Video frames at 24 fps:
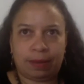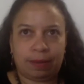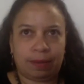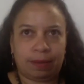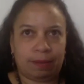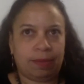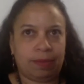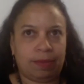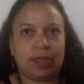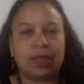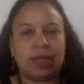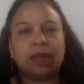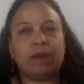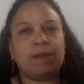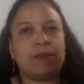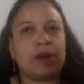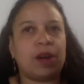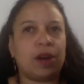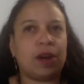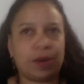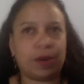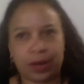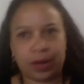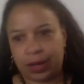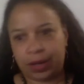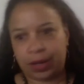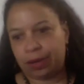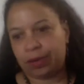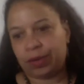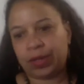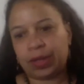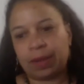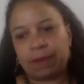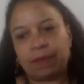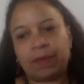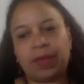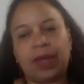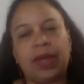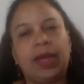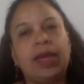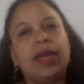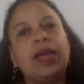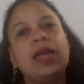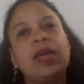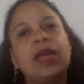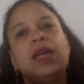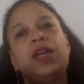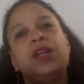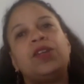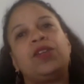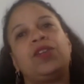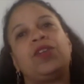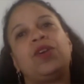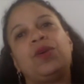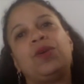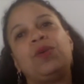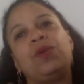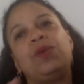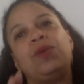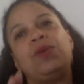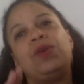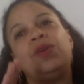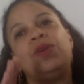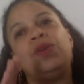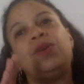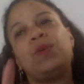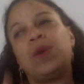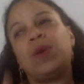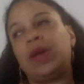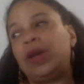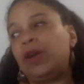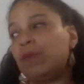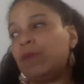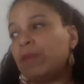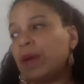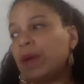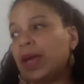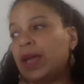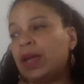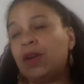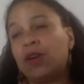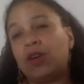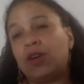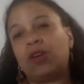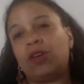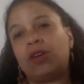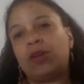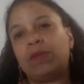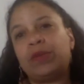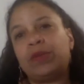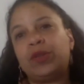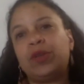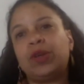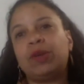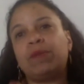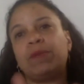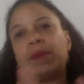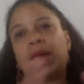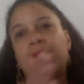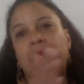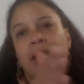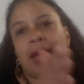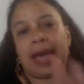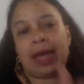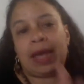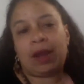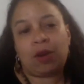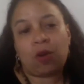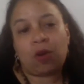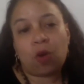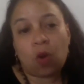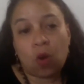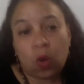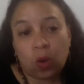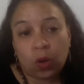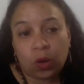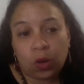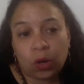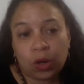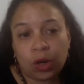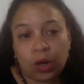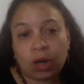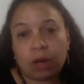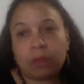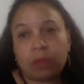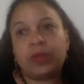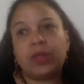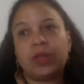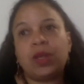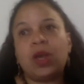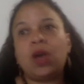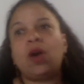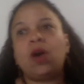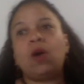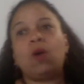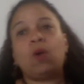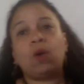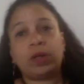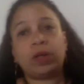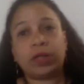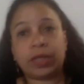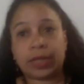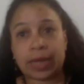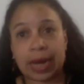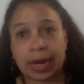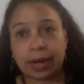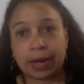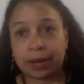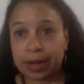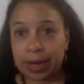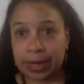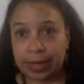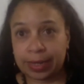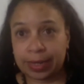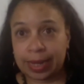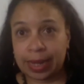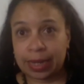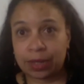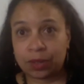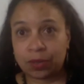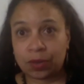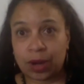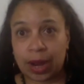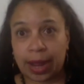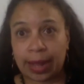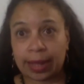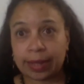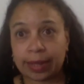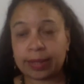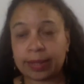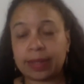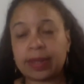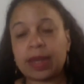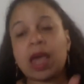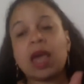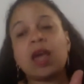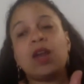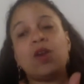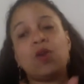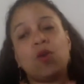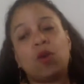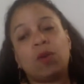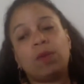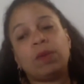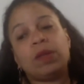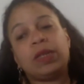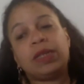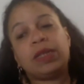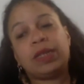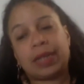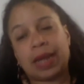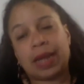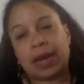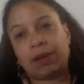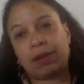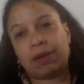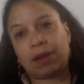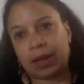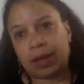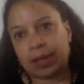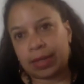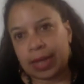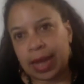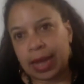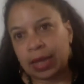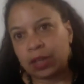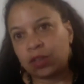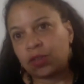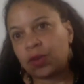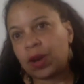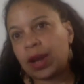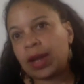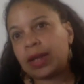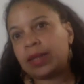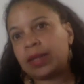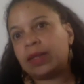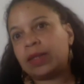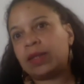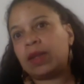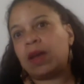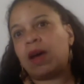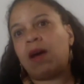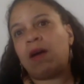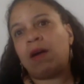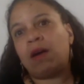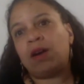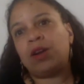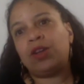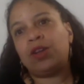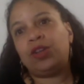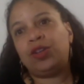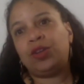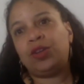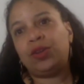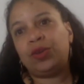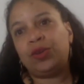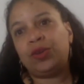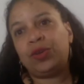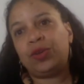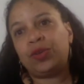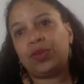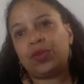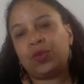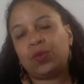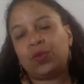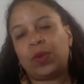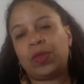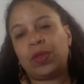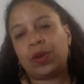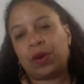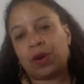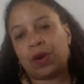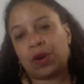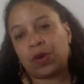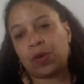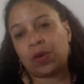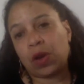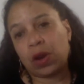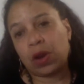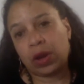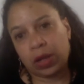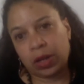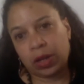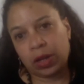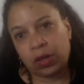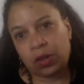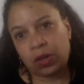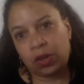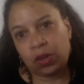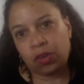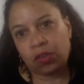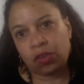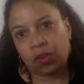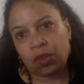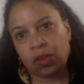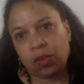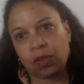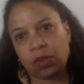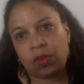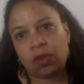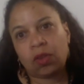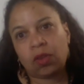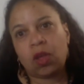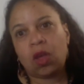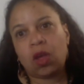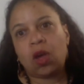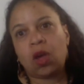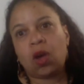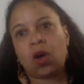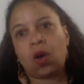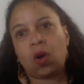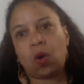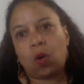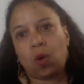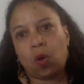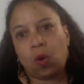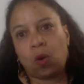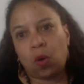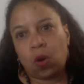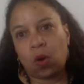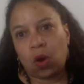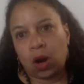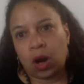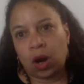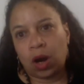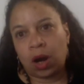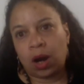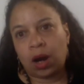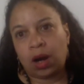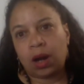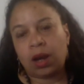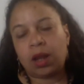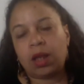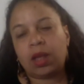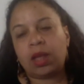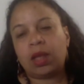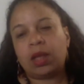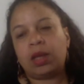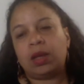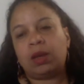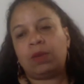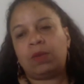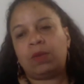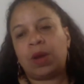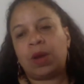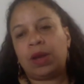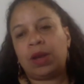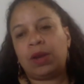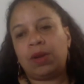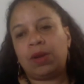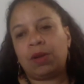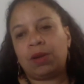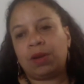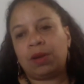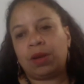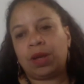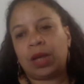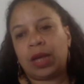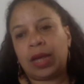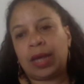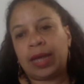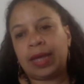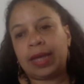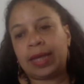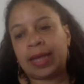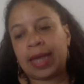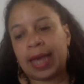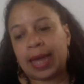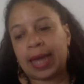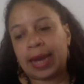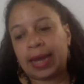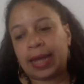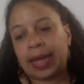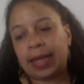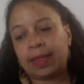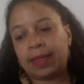silymarin or something. So when you're buying herbs, you can buy whole herbs or standardized extract. Normally, standardized extracts are used when there are chronic conditions or when you're getting